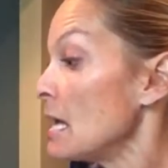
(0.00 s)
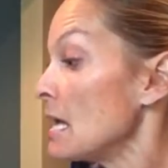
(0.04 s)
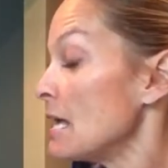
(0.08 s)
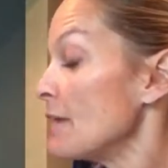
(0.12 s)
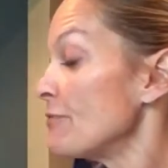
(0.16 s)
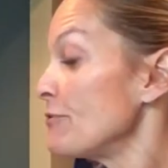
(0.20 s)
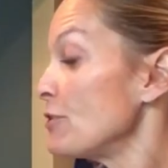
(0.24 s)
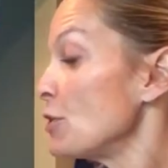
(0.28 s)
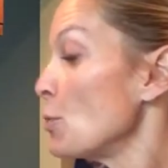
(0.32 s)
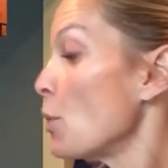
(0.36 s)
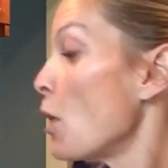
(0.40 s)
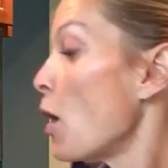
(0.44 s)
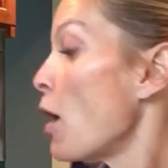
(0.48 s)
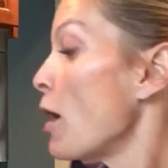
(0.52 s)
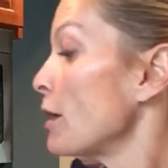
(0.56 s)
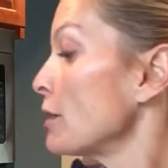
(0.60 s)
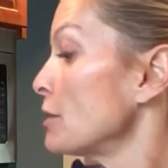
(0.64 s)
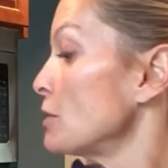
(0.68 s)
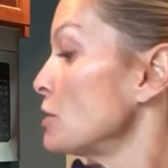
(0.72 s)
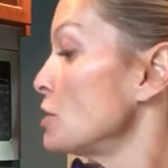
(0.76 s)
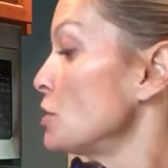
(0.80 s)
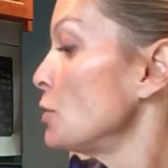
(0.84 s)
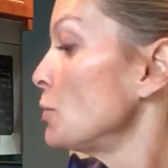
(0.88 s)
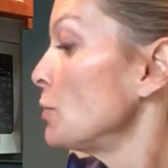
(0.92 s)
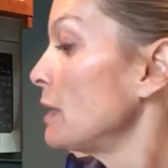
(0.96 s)
If you
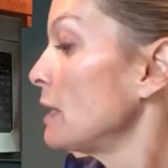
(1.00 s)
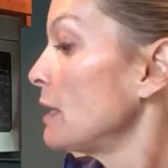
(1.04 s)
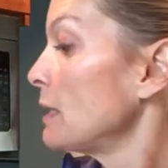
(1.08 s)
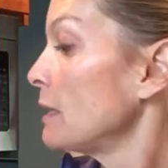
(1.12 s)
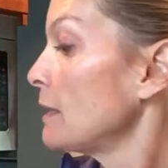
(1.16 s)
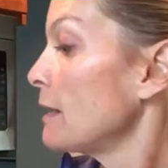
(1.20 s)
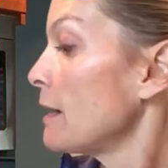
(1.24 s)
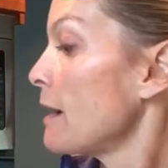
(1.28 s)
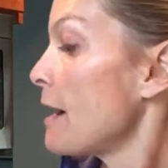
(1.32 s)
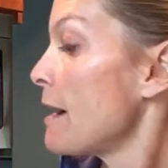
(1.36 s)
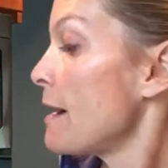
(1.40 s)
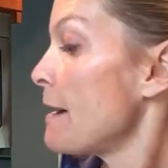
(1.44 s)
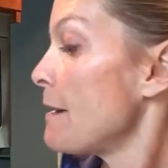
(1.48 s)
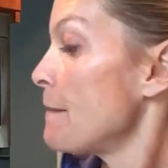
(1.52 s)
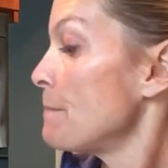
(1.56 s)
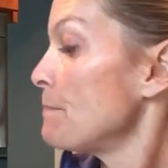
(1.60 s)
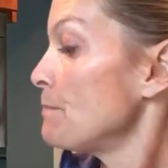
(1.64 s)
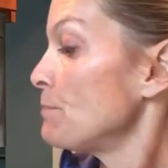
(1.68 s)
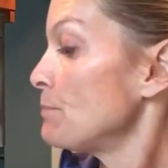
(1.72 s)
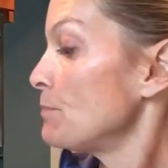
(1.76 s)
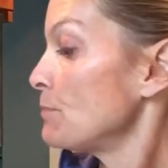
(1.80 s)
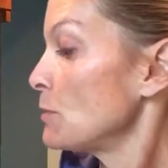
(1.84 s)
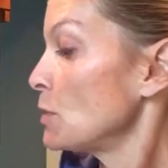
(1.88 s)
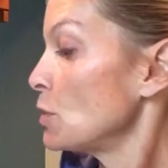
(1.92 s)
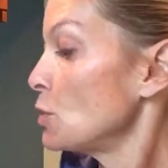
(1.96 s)
are doing
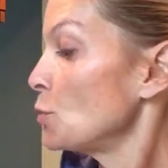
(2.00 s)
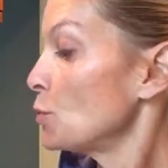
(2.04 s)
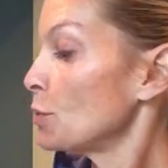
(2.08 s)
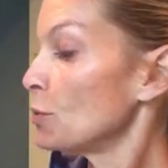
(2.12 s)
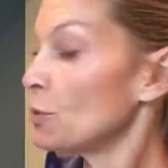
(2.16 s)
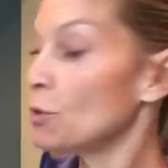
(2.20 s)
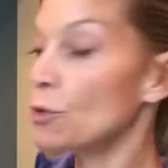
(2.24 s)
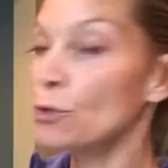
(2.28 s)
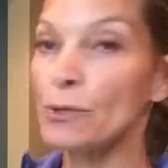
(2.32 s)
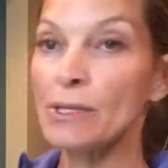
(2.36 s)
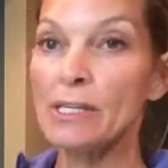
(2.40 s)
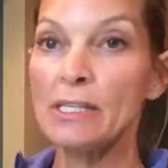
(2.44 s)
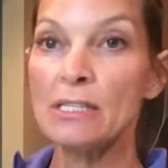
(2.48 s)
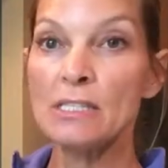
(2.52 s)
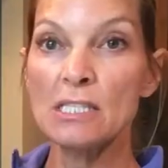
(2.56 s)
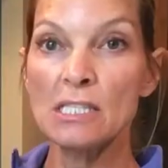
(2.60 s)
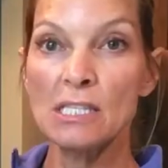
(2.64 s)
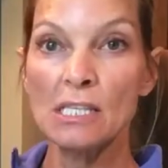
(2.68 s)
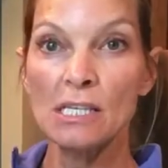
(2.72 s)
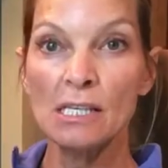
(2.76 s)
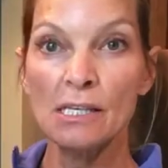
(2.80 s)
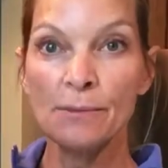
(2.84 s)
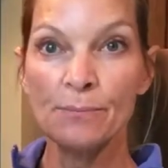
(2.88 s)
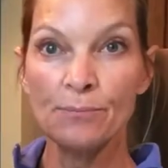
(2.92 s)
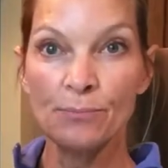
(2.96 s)
your green
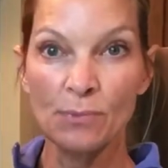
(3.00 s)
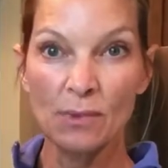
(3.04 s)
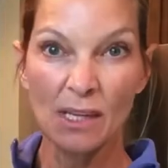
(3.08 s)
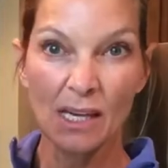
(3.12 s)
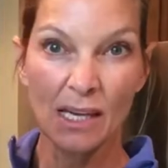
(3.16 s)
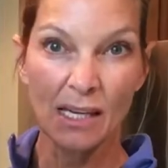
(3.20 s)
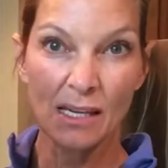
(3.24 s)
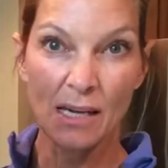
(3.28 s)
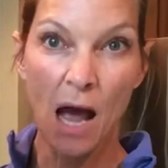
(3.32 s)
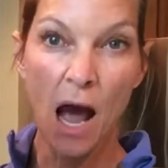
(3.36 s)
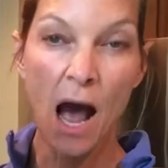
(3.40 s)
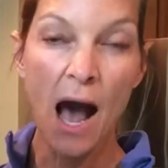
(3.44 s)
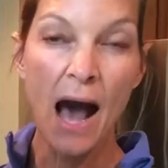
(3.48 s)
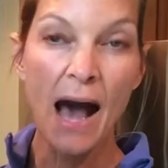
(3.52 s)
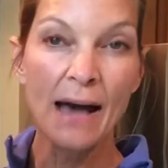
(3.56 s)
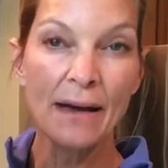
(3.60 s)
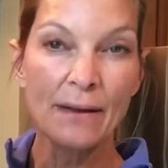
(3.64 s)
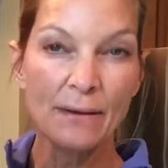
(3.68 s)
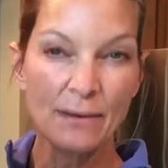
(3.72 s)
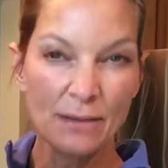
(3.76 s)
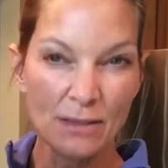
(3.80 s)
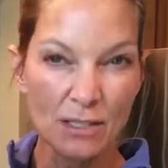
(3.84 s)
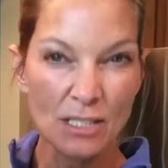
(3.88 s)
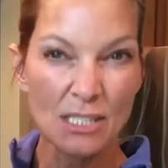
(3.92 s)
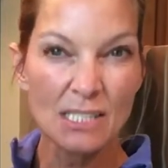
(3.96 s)
tea in
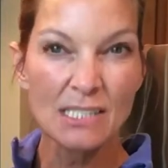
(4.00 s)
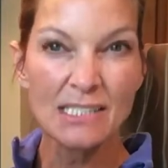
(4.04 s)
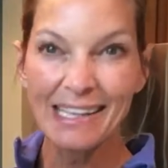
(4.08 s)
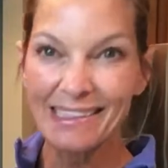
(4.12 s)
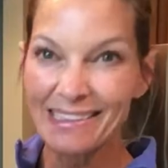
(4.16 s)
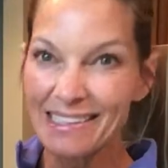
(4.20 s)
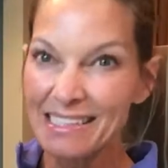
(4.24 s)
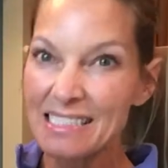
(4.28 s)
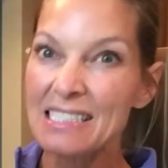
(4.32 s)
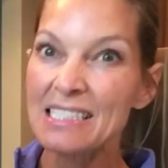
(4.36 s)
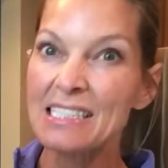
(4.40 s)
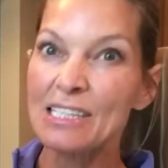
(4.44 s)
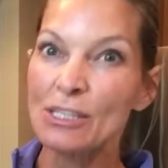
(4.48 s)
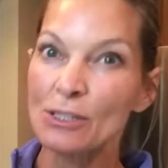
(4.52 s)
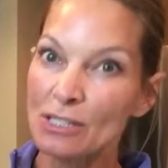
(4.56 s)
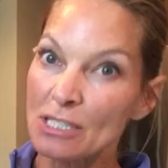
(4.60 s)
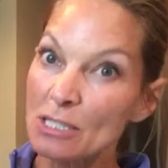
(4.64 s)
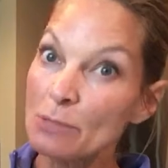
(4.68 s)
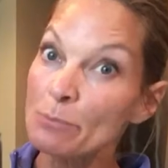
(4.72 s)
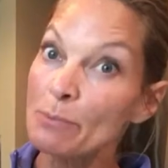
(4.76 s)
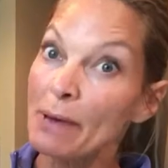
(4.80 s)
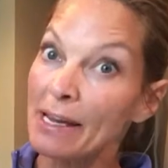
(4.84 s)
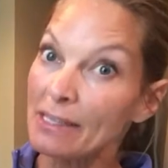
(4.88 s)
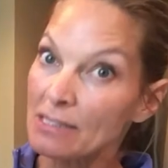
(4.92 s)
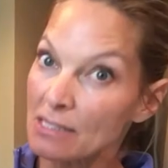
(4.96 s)
hot, stainless steel
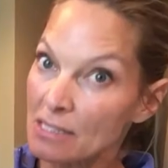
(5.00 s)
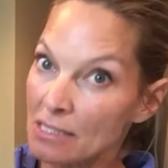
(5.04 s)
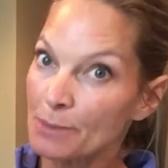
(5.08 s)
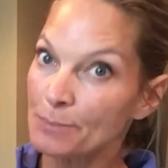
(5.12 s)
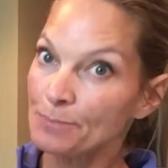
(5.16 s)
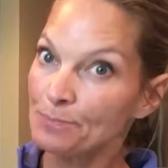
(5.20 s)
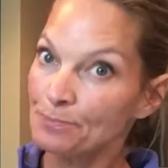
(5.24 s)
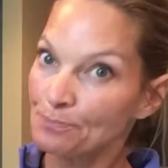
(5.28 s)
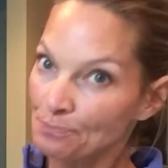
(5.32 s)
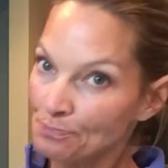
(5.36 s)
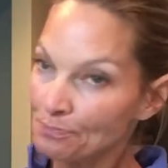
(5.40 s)
is best.